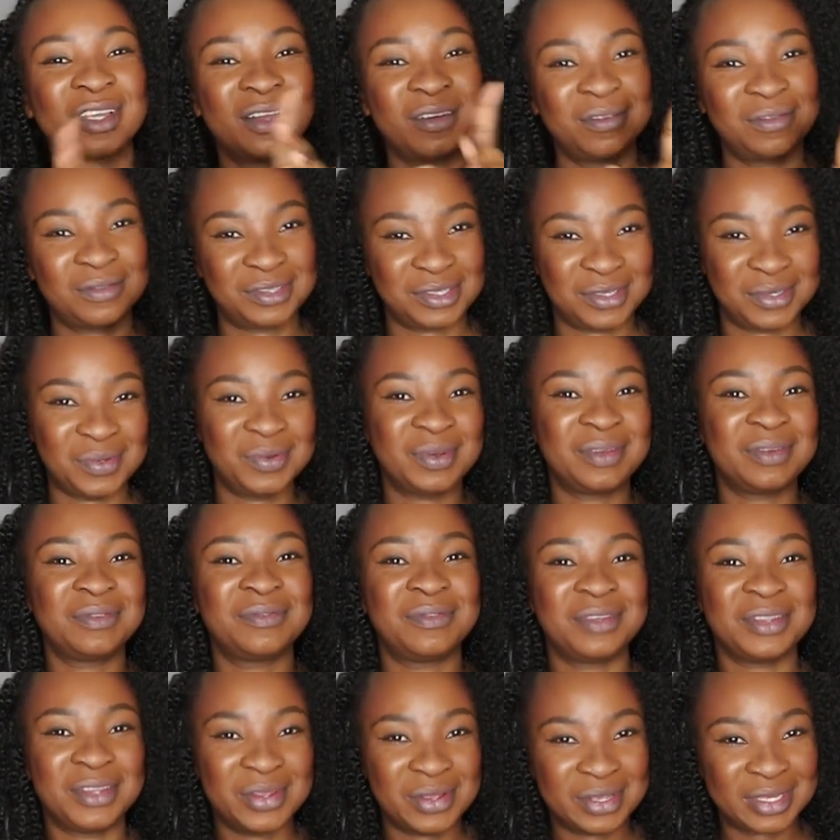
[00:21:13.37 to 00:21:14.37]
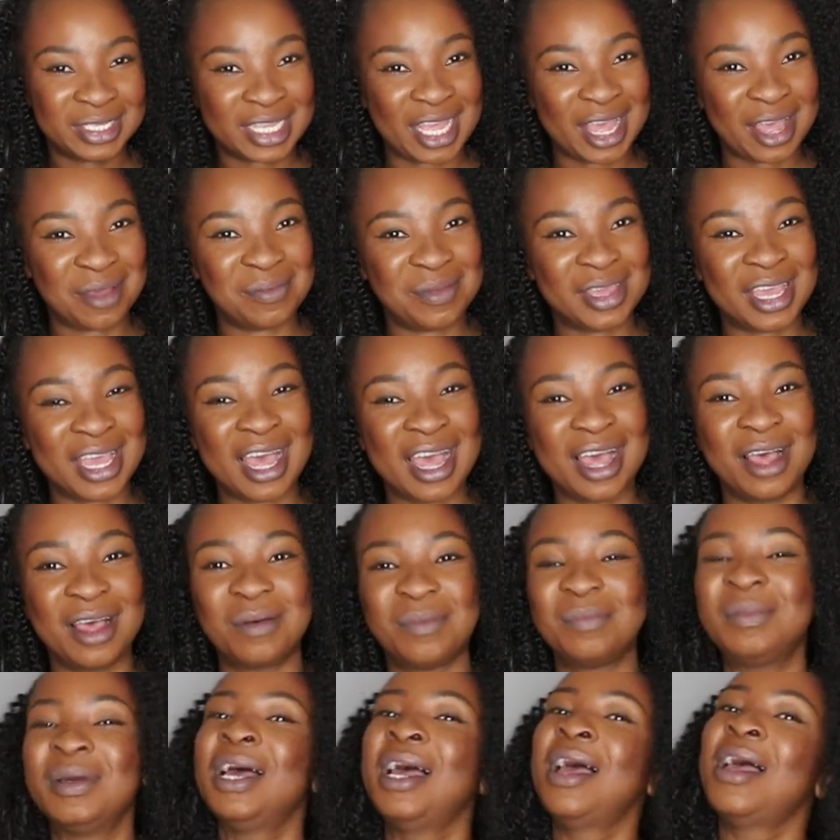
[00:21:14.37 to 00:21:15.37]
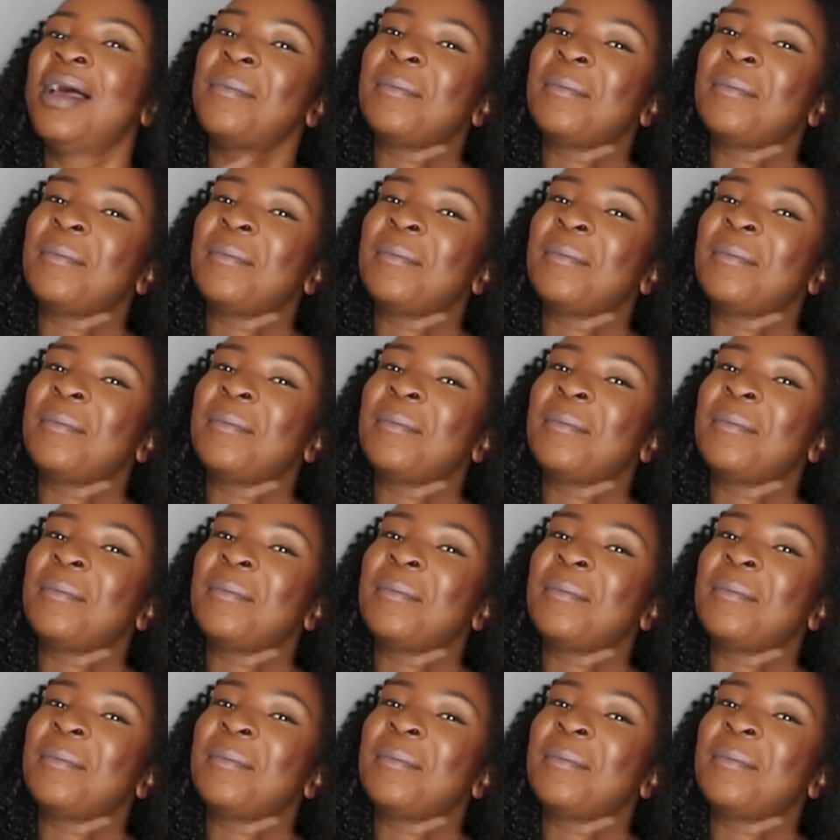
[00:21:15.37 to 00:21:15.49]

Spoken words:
of sewing videos coming up.